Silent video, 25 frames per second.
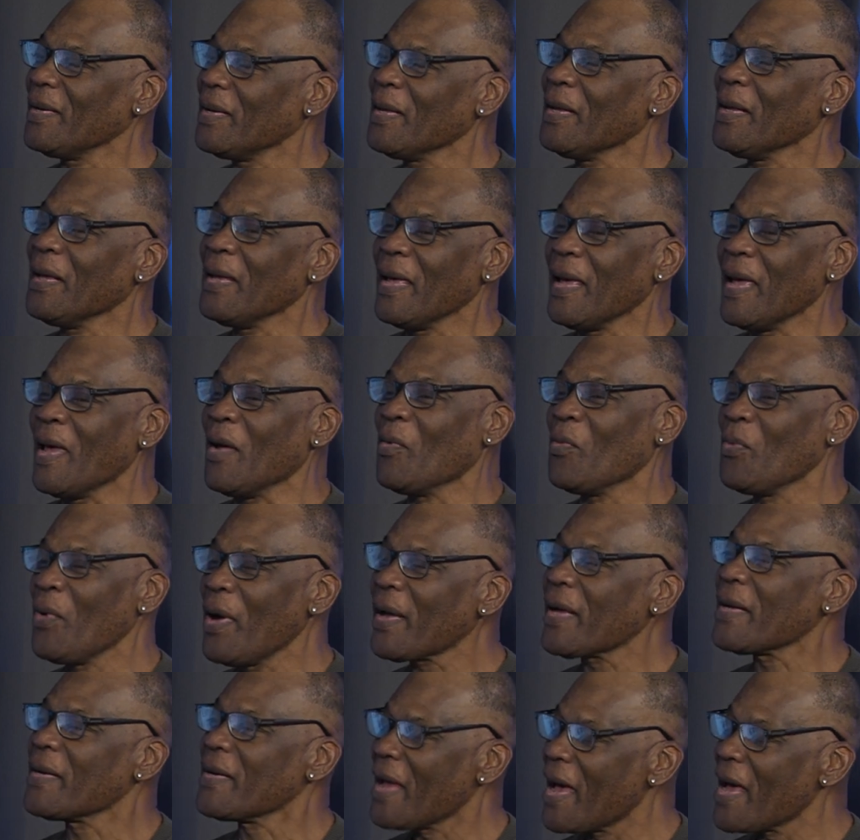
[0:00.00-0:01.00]
hell yeah. And
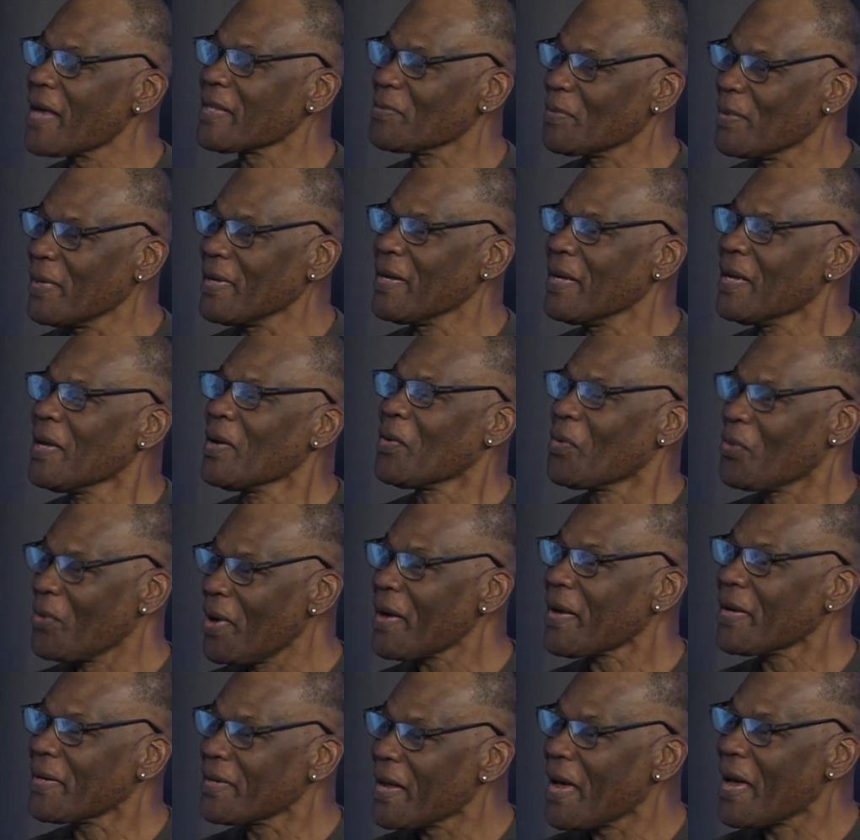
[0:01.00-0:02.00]

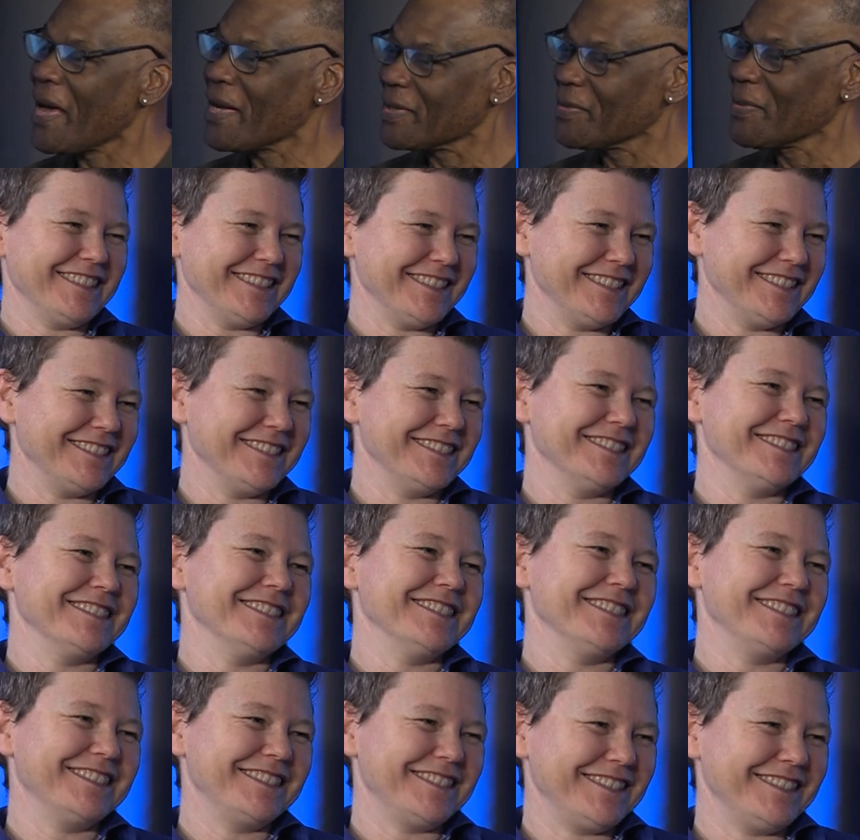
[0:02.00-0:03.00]
recognize me as who
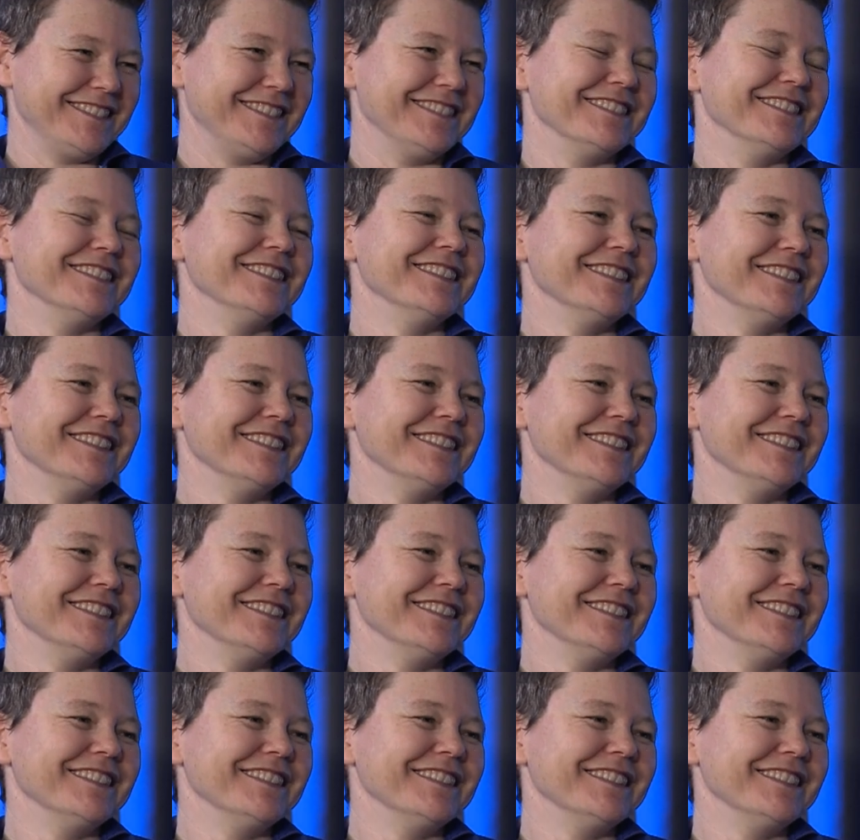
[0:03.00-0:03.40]
the hell,